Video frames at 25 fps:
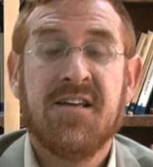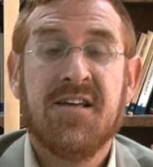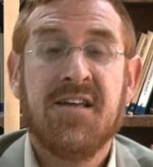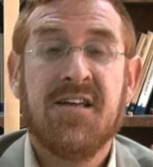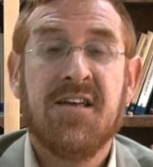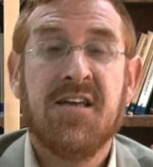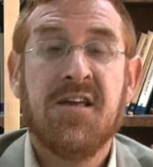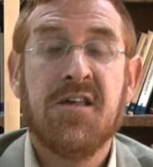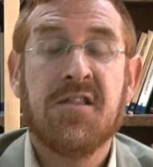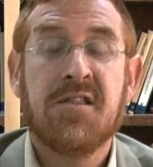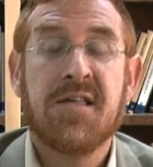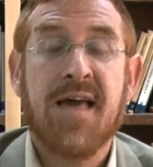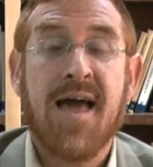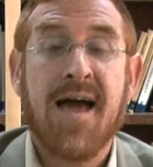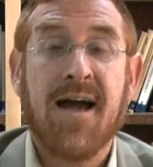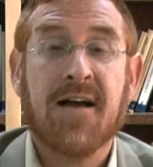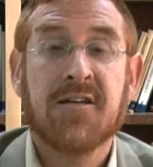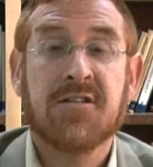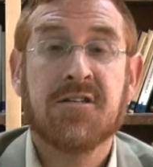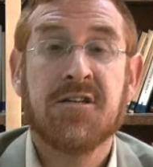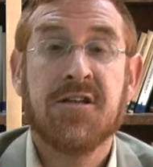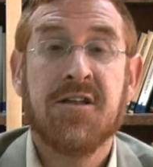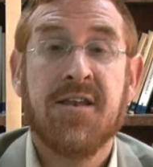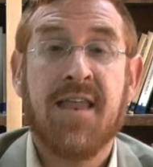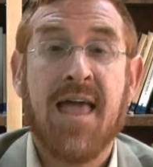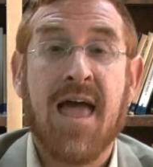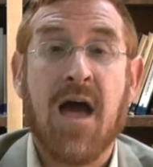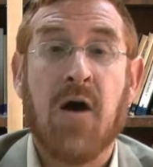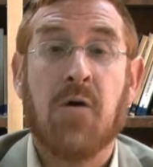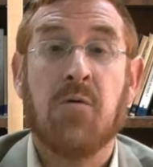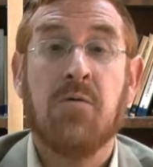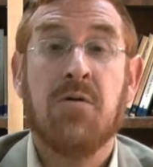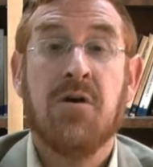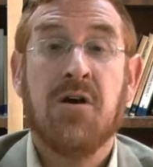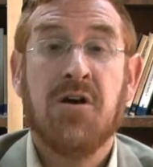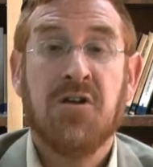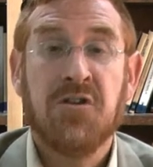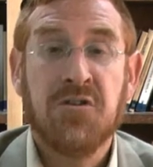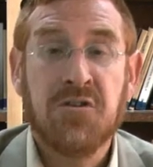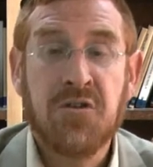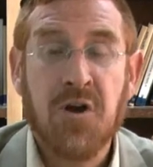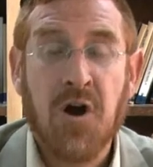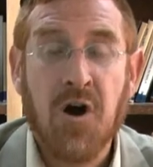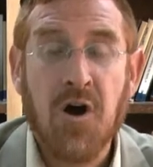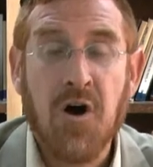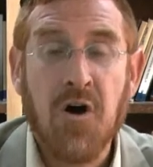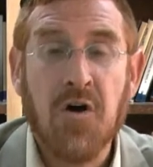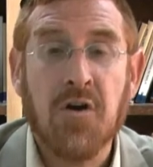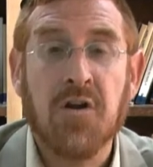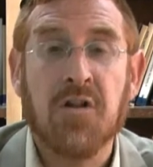he's actually now
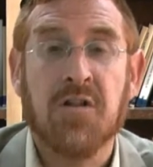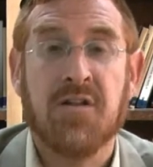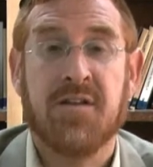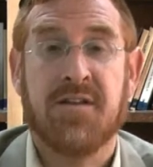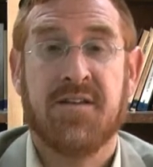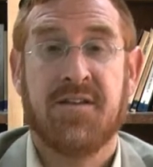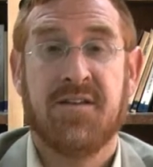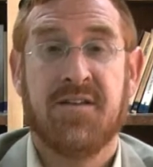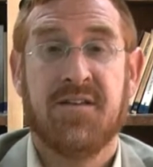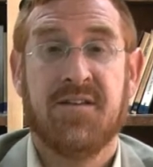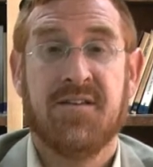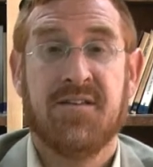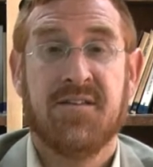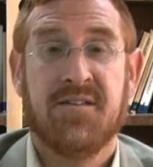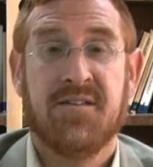totally